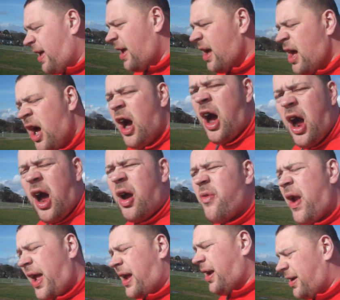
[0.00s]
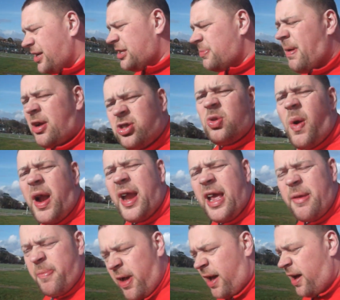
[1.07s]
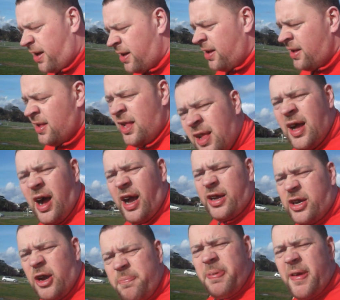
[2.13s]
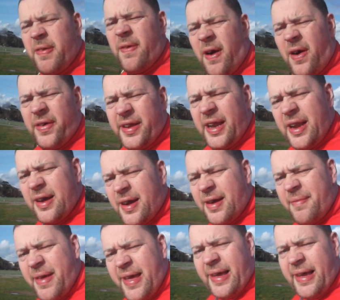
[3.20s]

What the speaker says: I reckon it's about 20, but I could be wrong, you know what I